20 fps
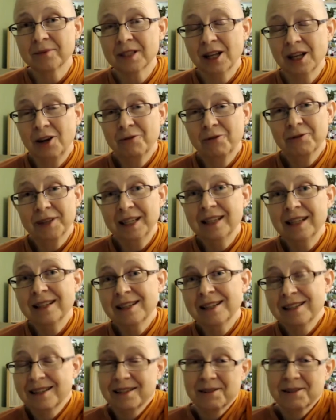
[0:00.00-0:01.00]
Self
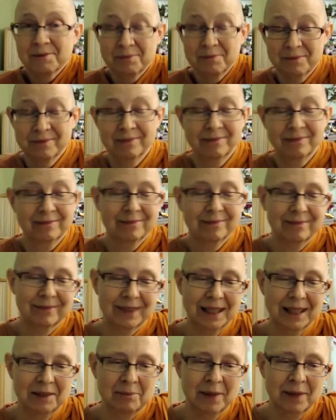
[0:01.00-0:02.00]
is,
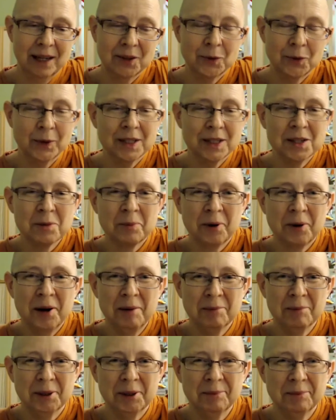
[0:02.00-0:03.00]
getting back to what's the
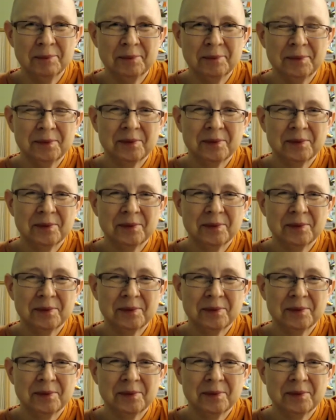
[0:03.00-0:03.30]
problem.